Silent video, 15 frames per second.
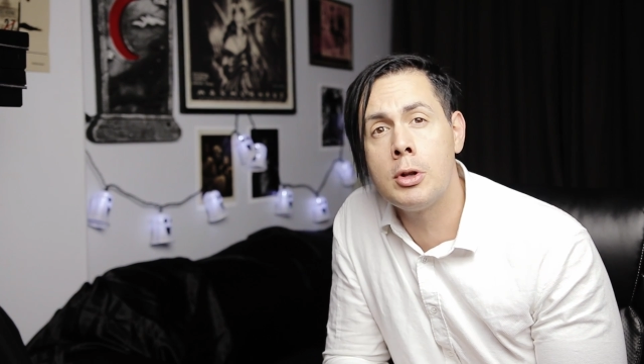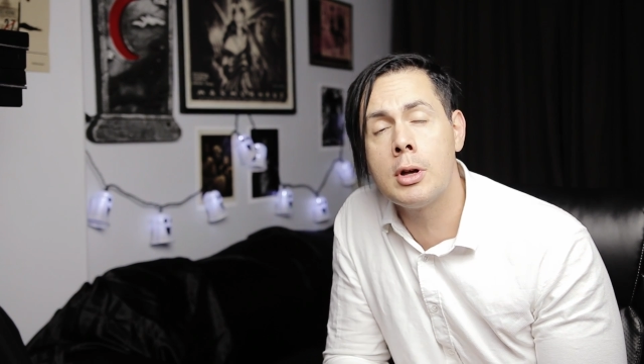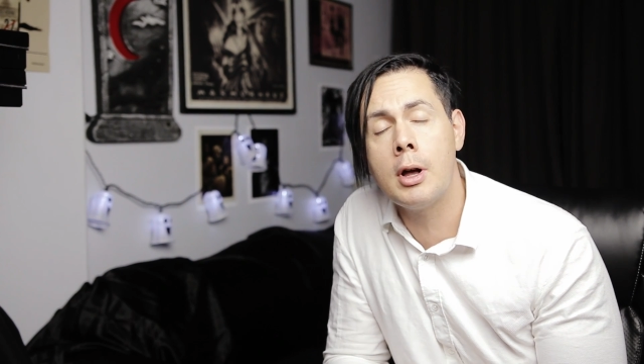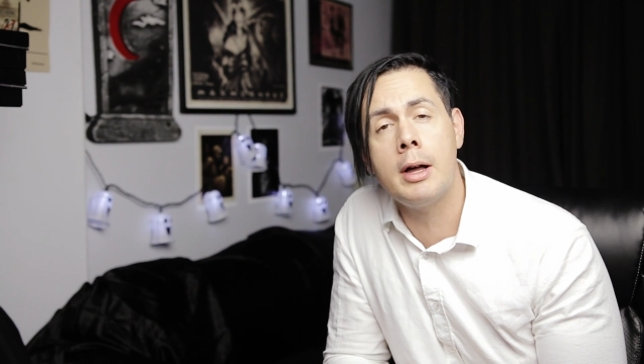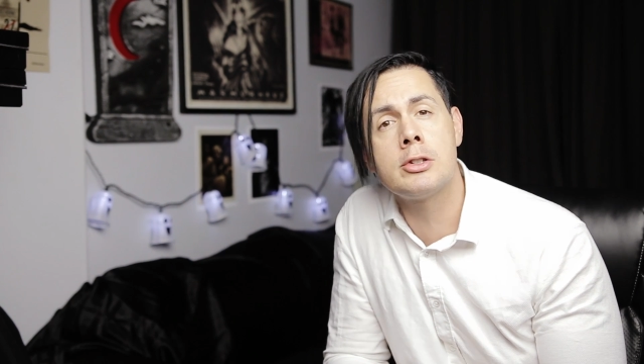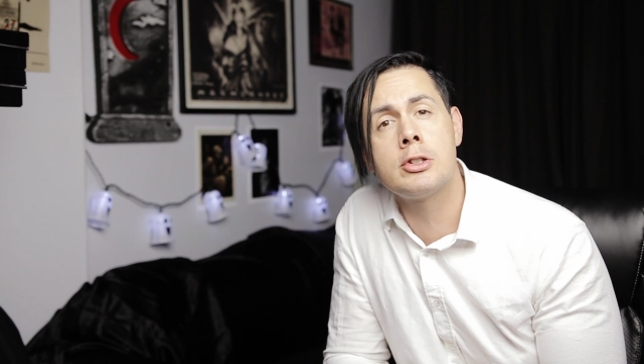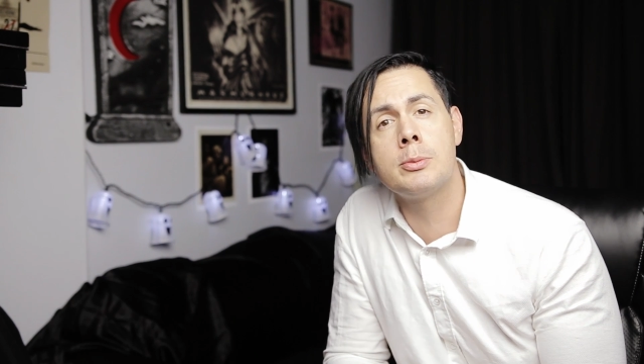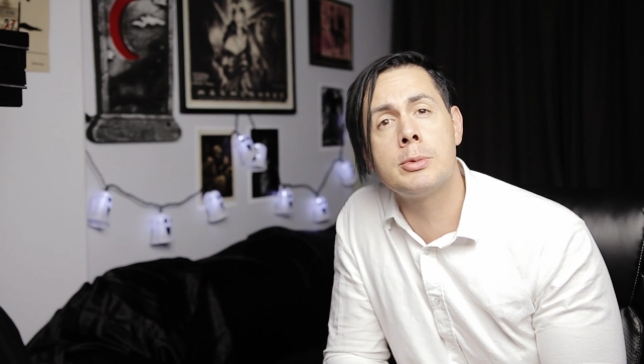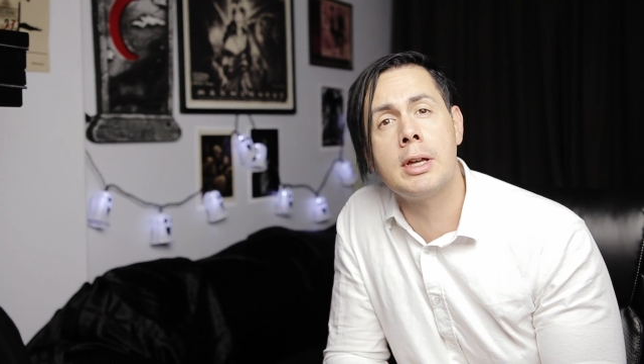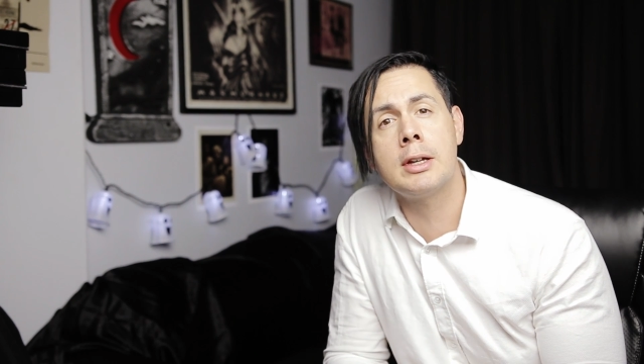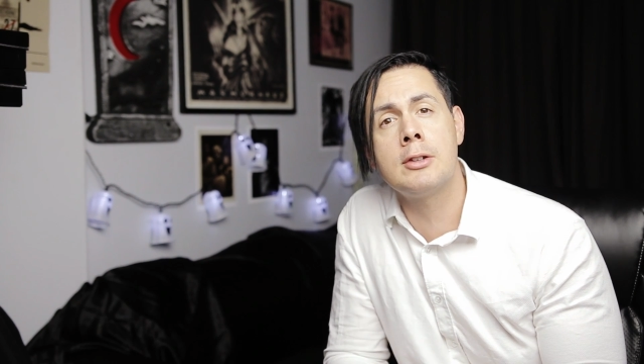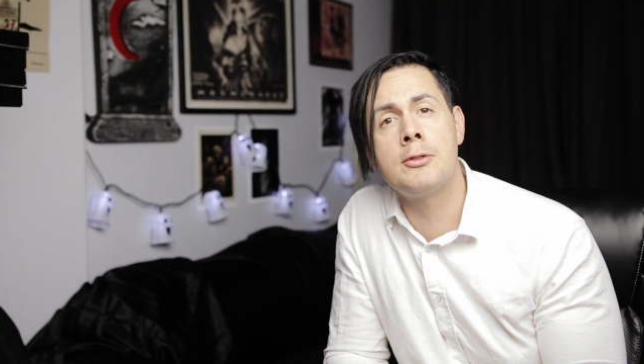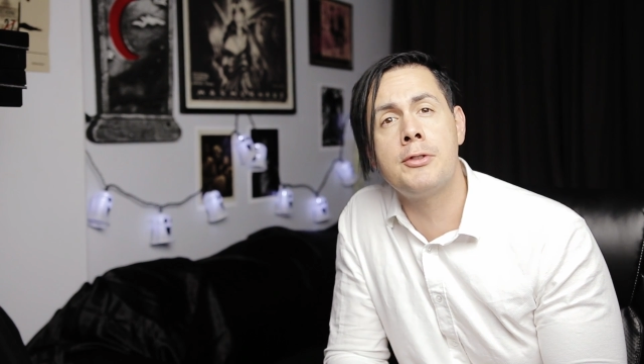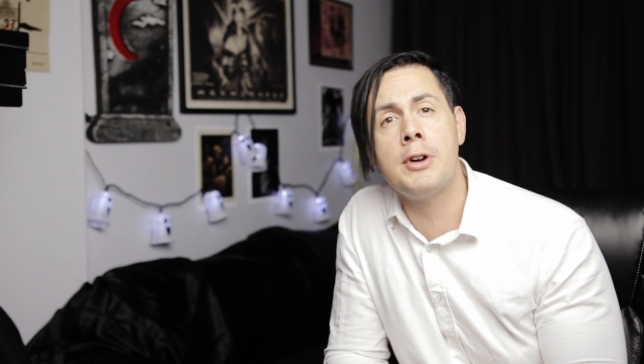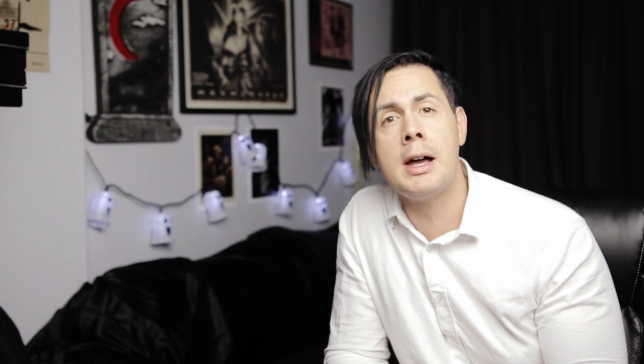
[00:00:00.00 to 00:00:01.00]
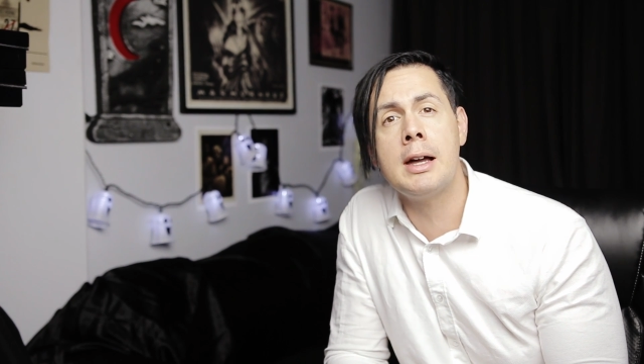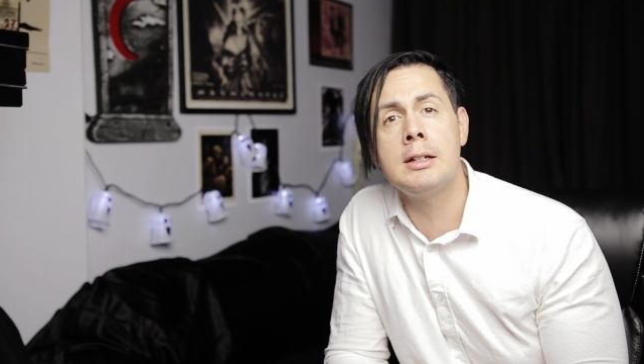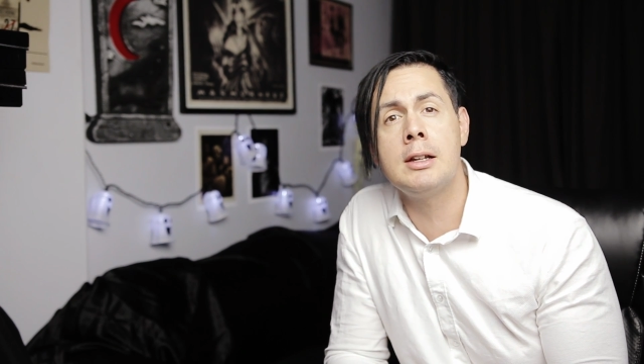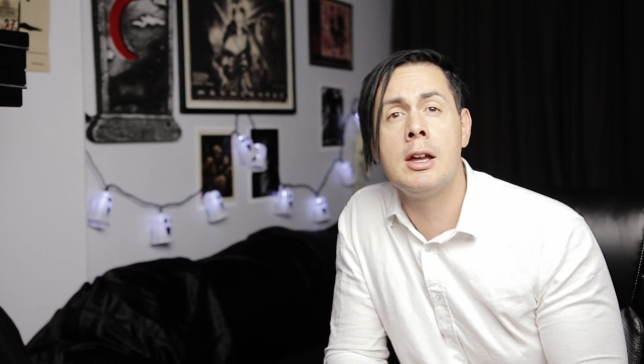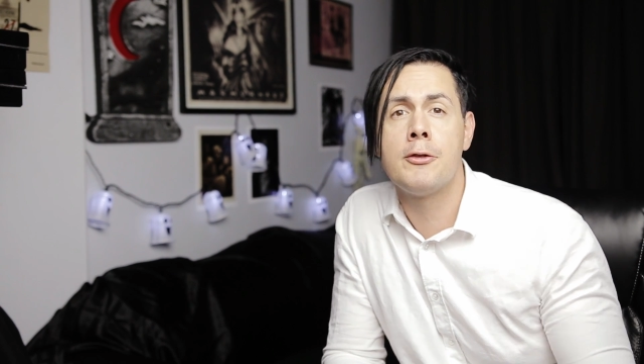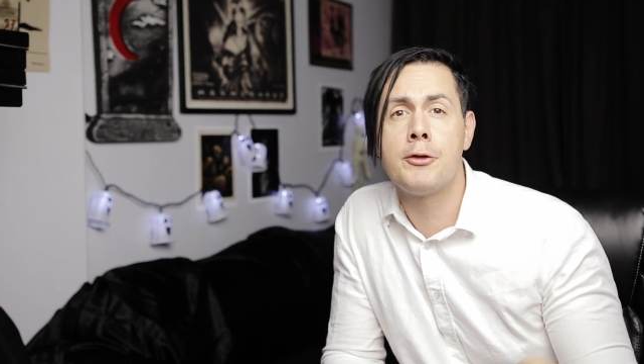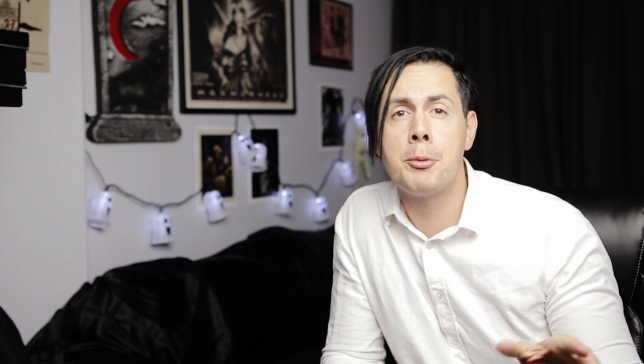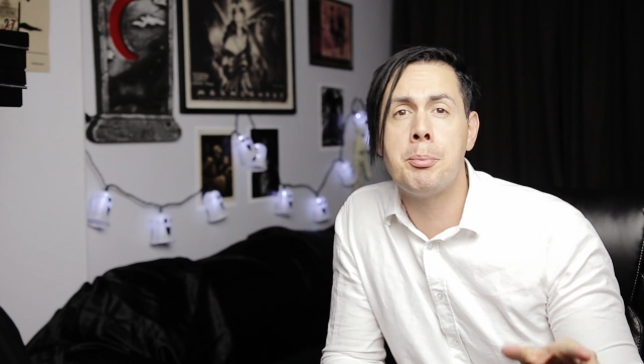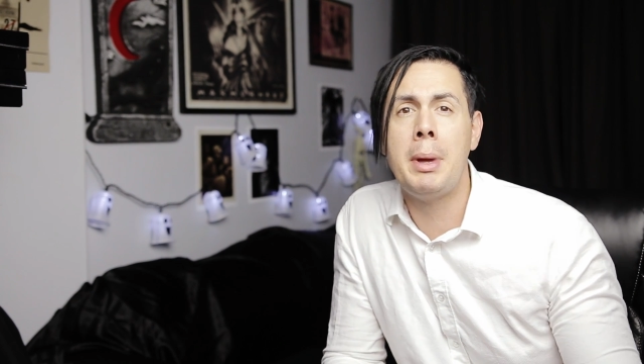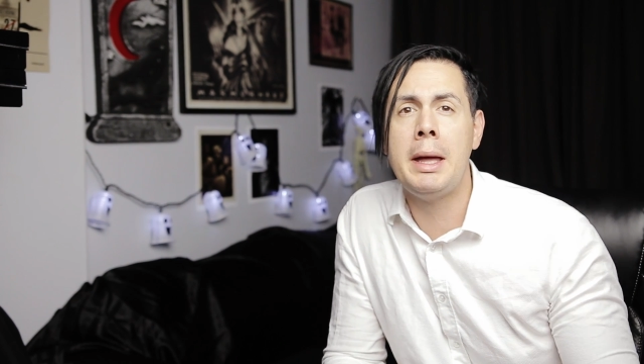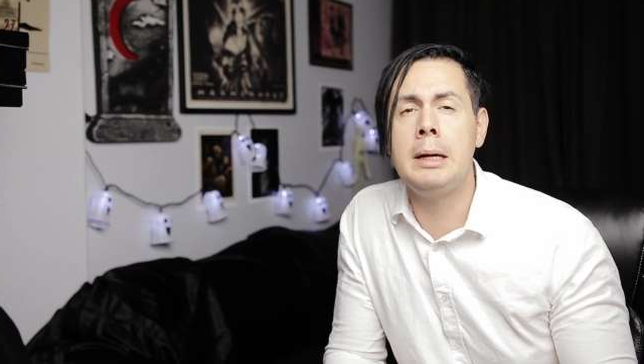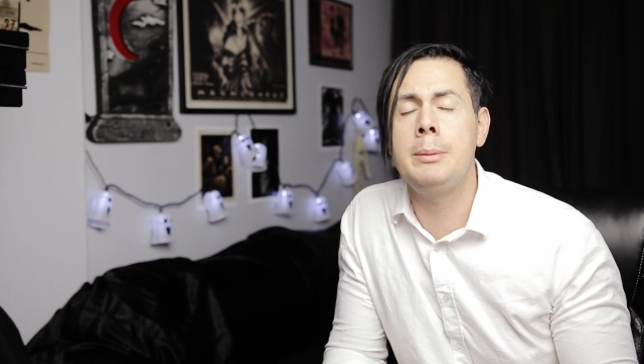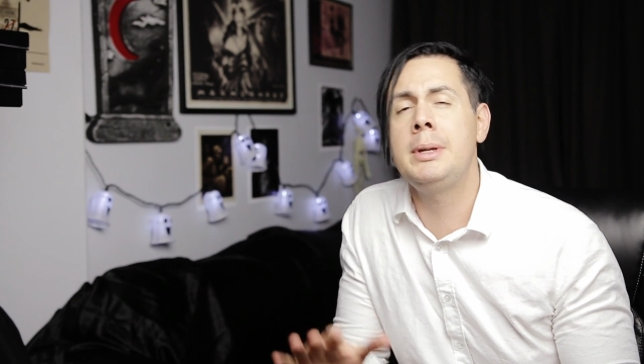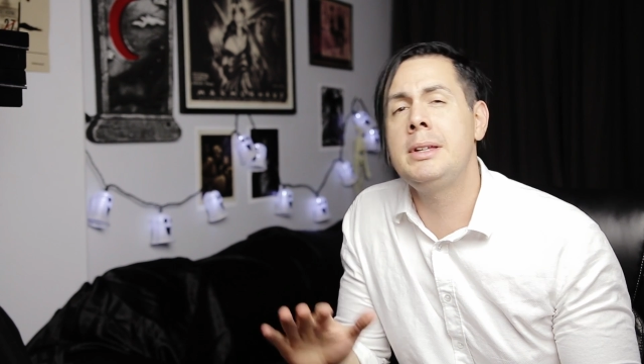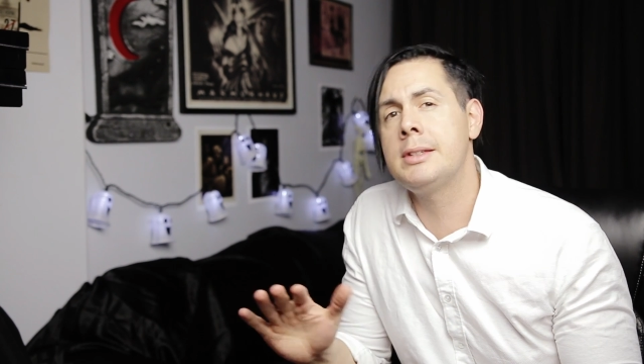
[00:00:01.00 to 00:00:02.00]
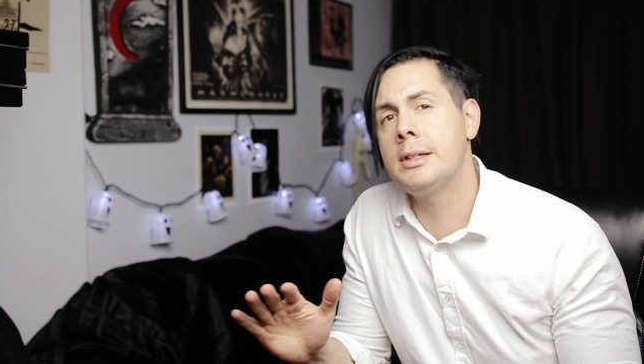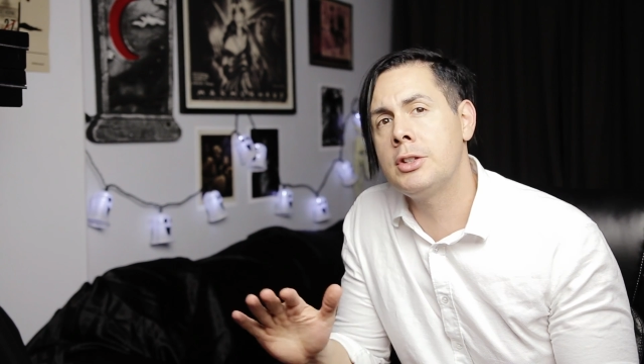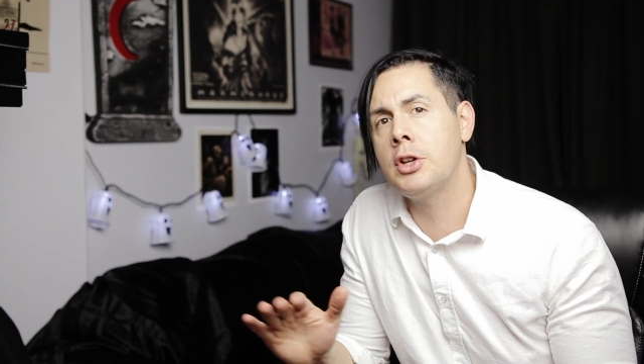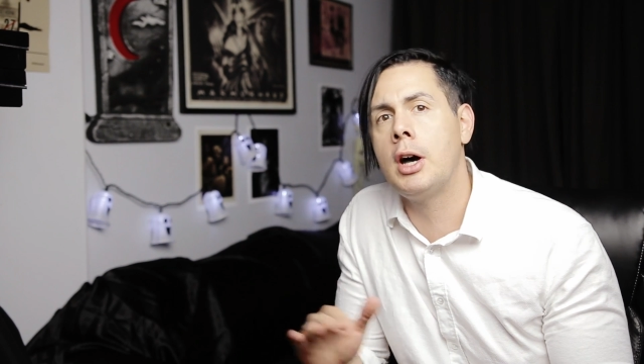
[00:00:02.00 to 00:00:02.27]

costumes I could find for babies and